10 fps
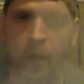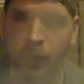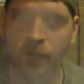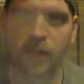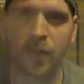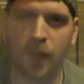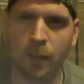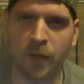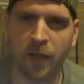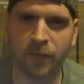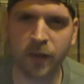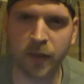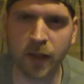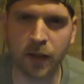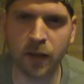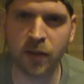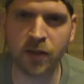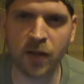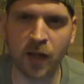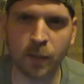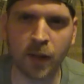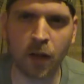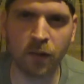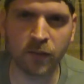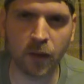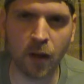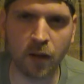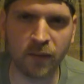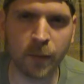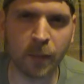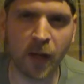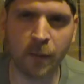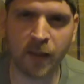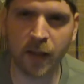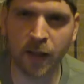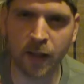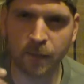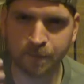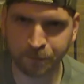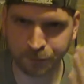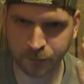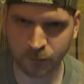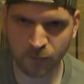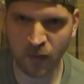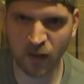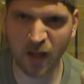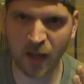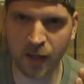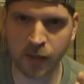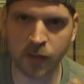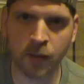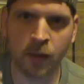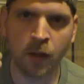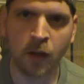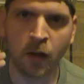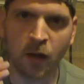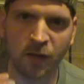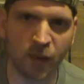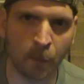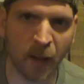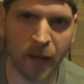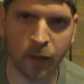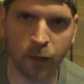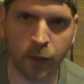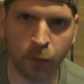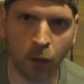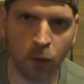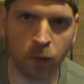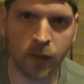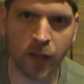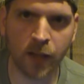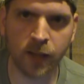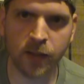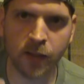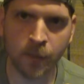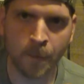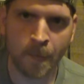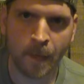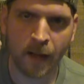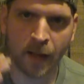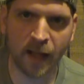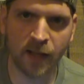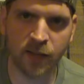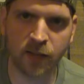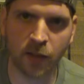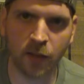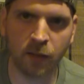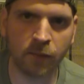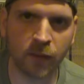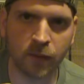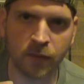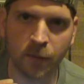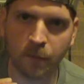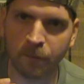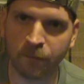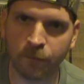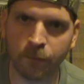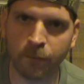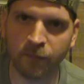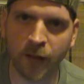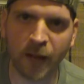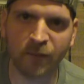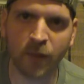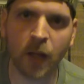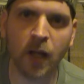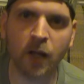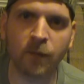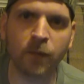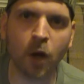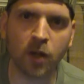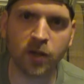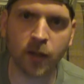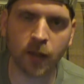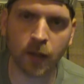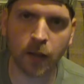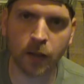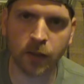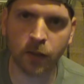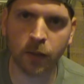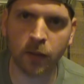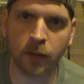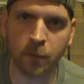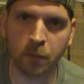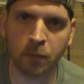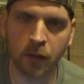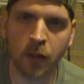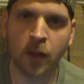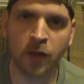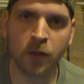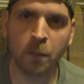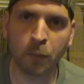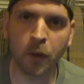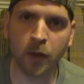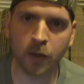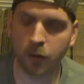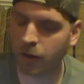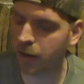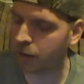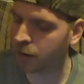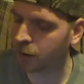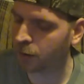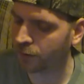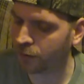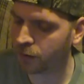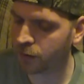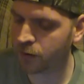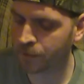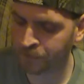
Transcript: Like I said, I'm definitely getting the cinnamon over all of it, but I'm getting the hints of the bakery roll taste and hints of some like vanilla frosting in there too. And it's a pretty good e-liquid, folks.